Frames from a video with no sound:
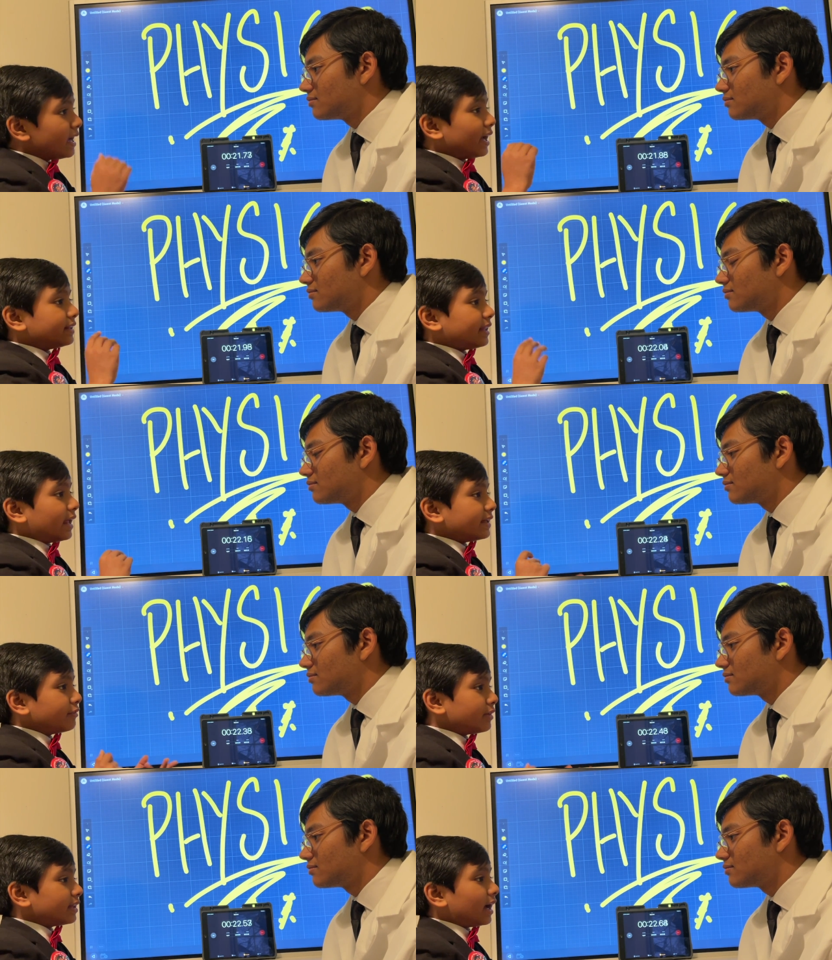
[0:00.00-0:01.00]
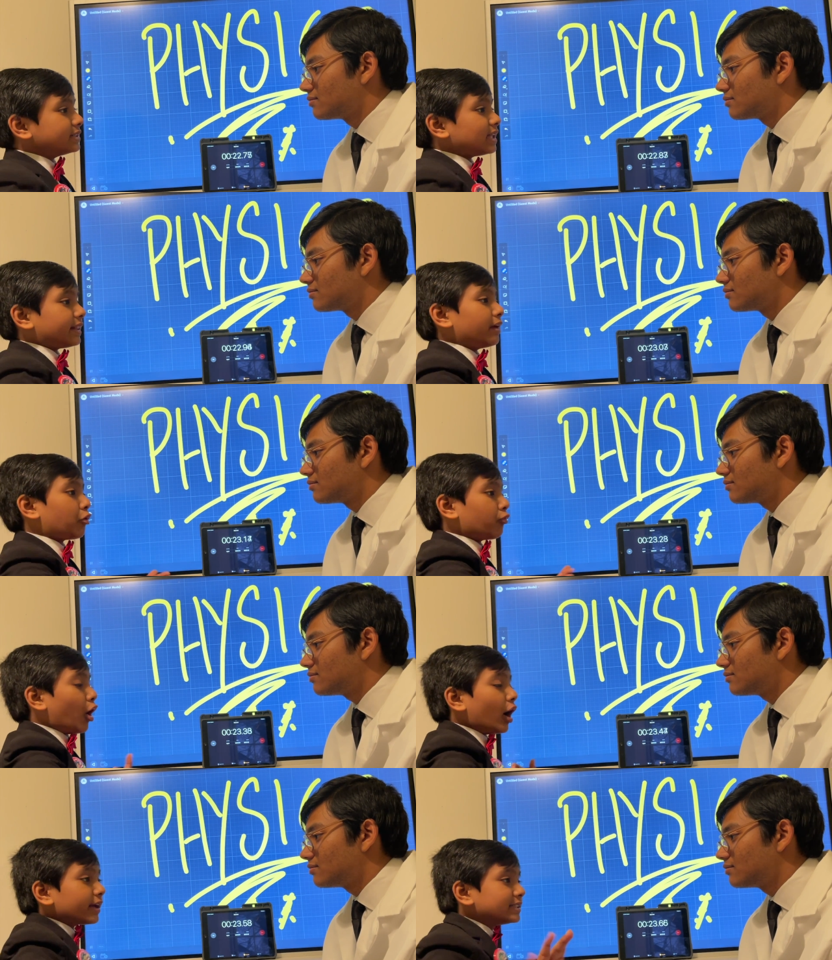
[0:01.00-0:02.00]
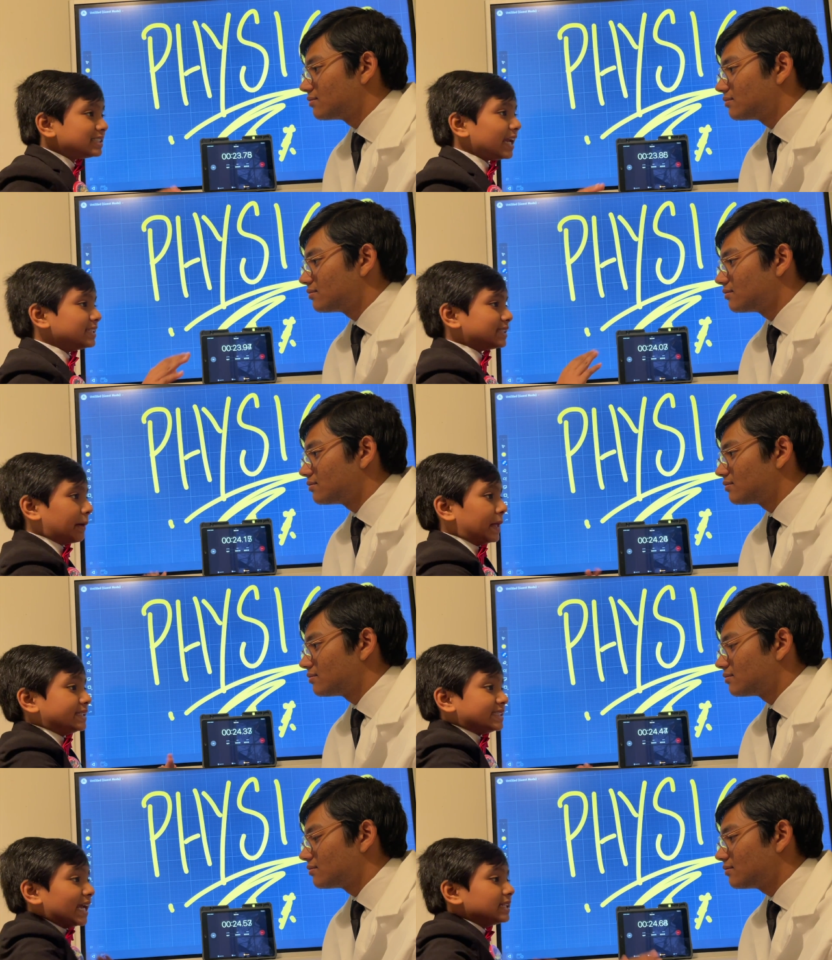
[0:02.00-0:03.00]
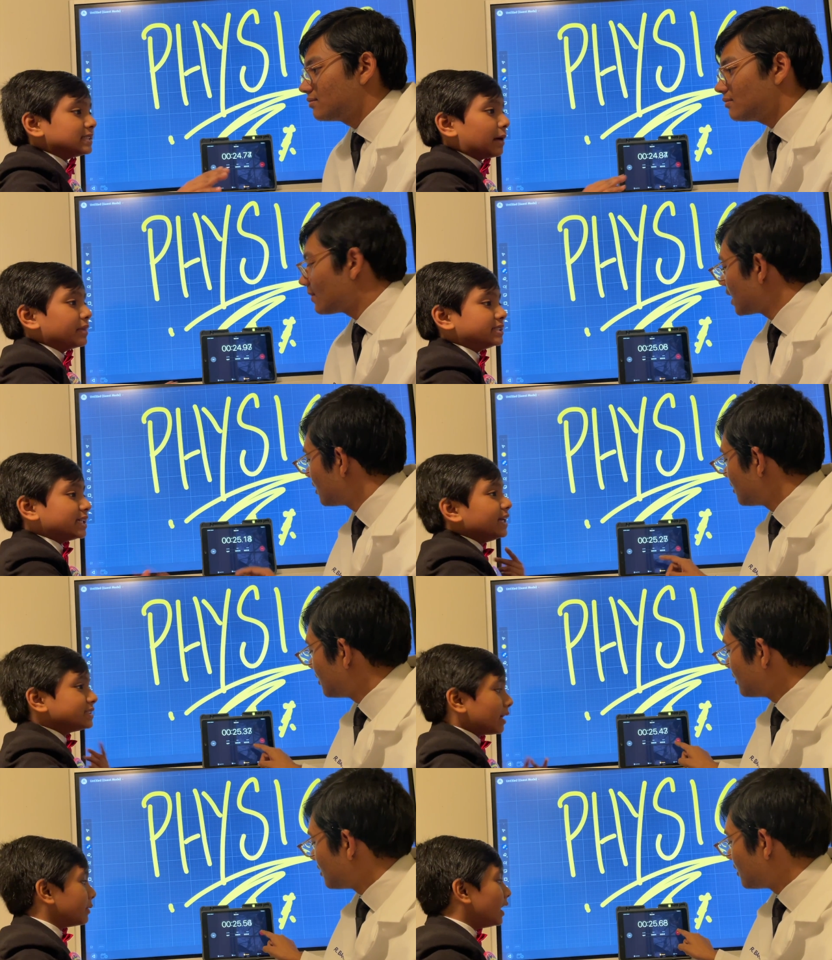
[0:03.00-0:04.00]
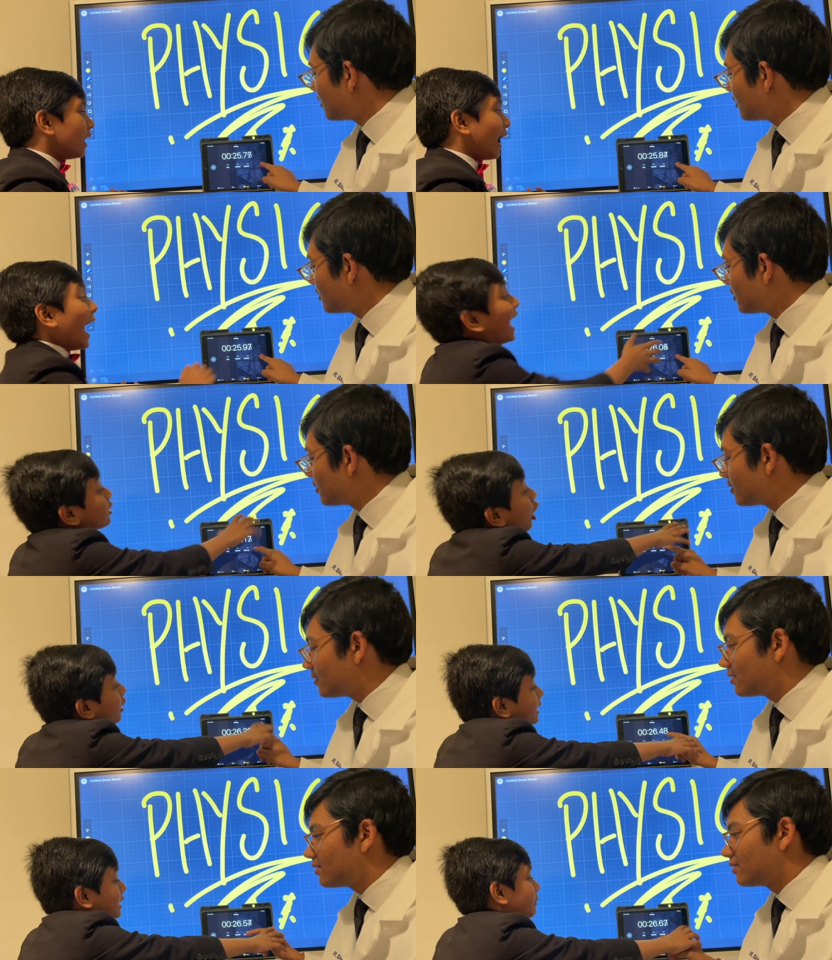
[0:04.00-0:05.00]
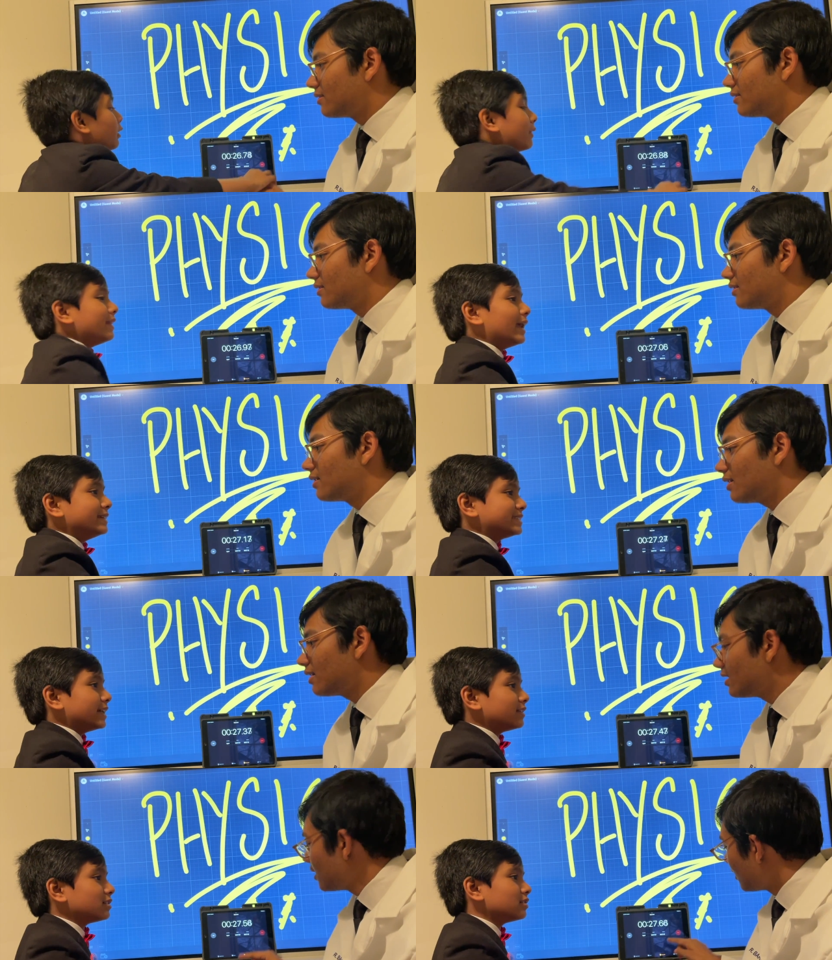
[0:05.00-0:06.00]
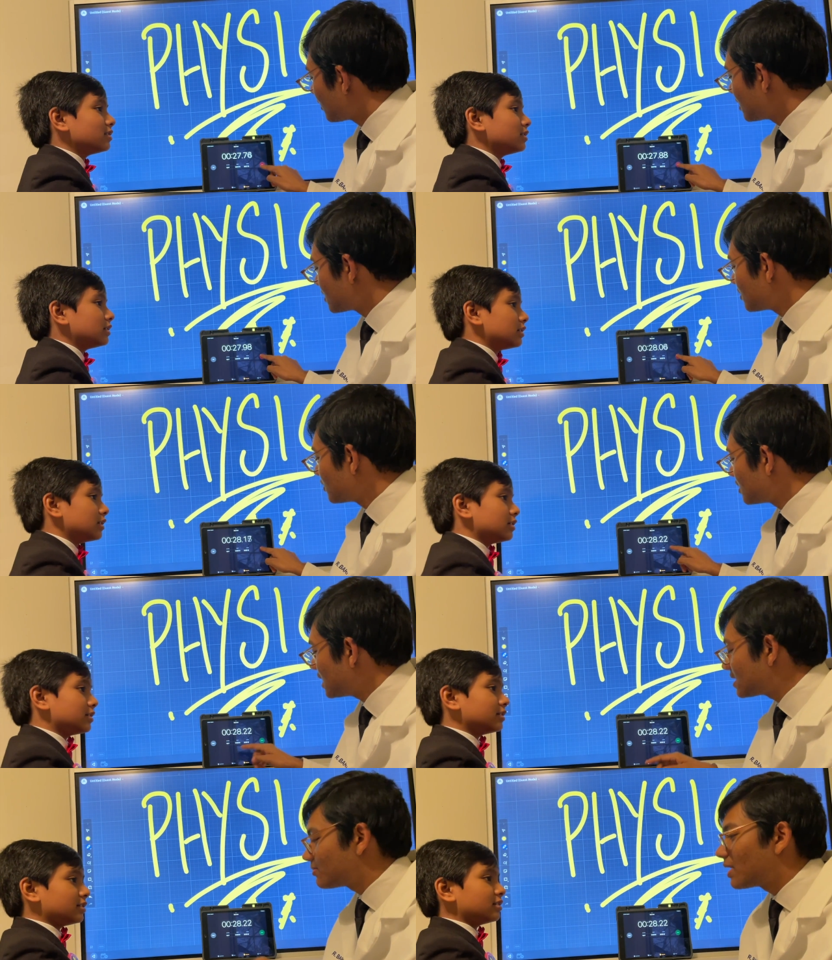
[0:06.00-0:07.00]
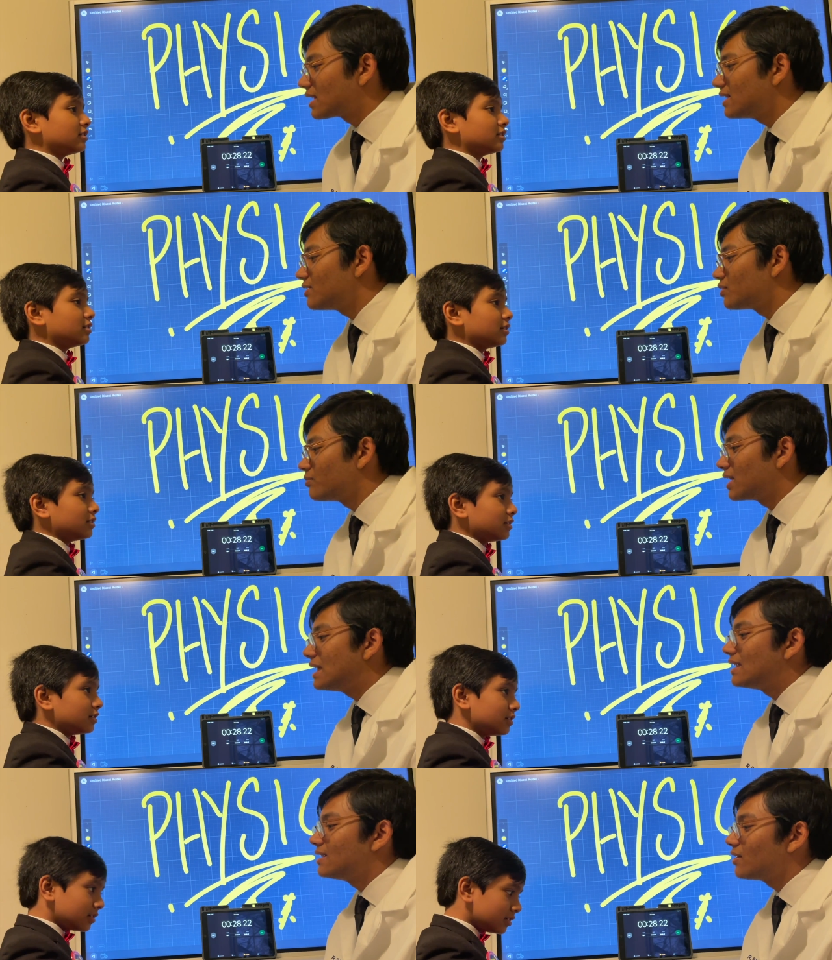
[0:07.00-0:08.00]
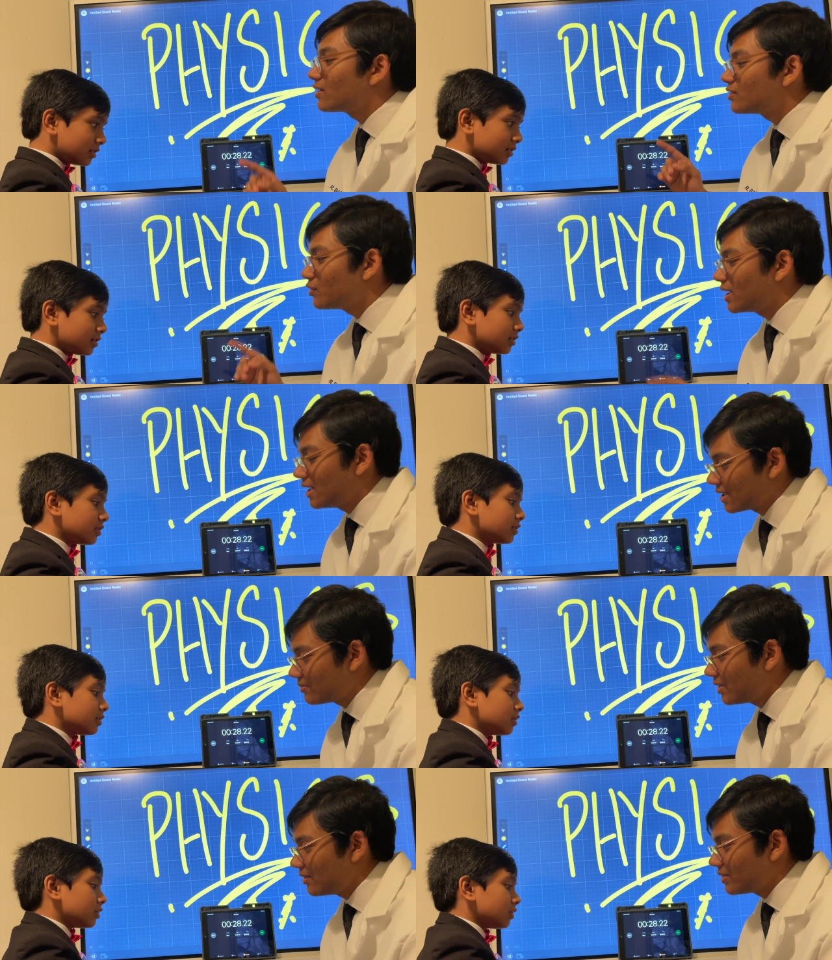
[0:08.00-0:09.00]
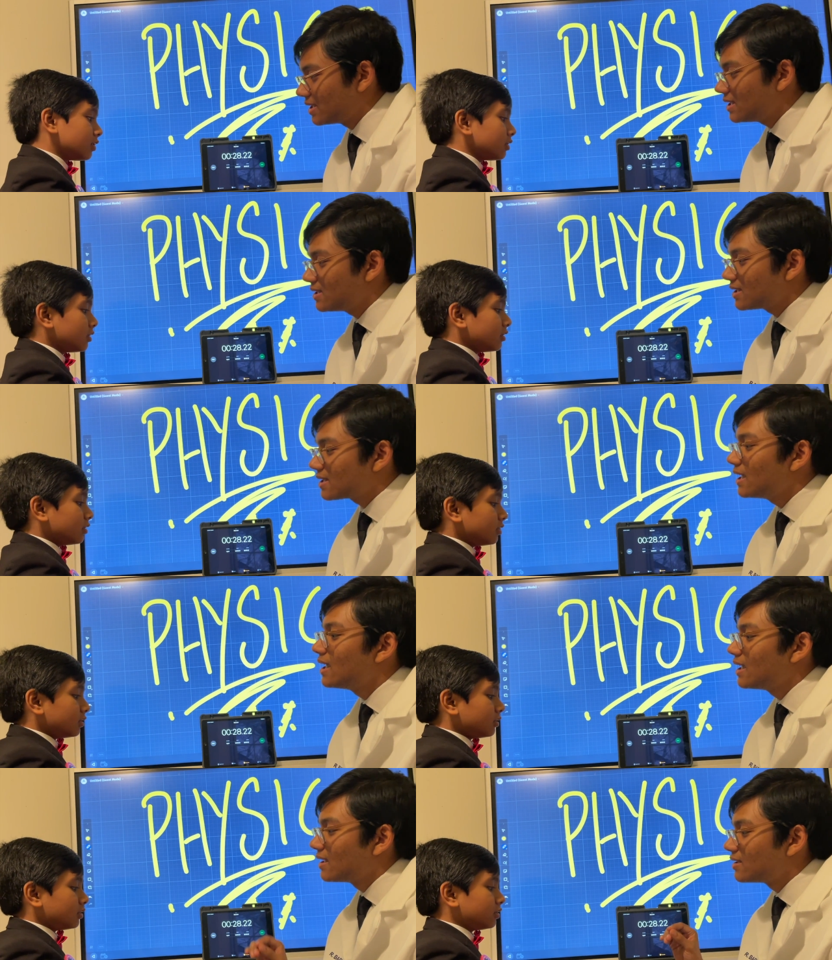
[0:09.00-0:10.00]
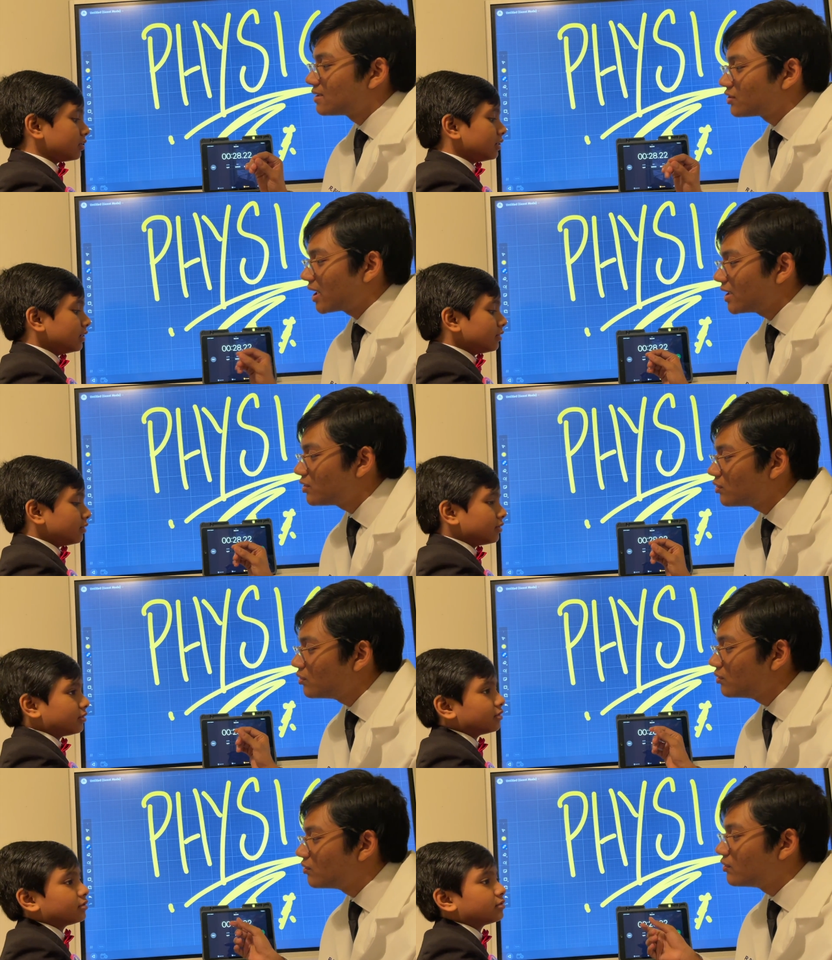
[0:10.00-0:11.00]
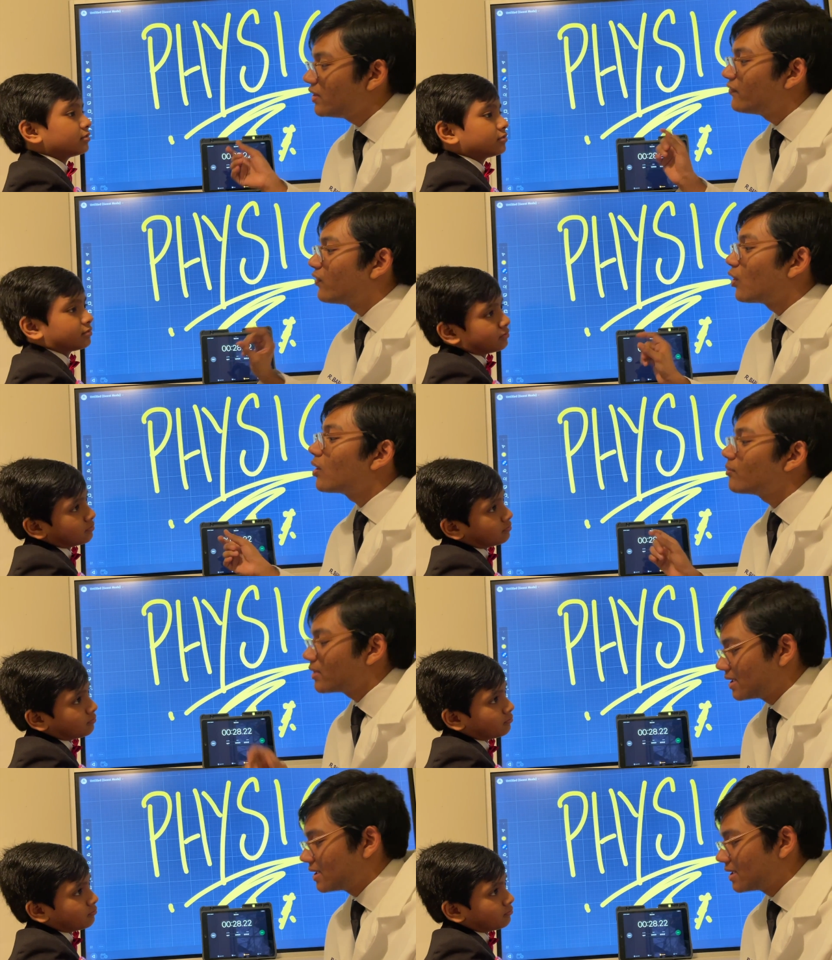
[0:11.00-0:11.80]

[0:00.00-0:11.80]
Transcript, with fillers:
Speaker 1: and then he realized that they were wrong and changed them and changed them and changed them. Ad hoc experimentation
Speaker 2: okay so that's partly true but he did not do any experiments he just tried to reform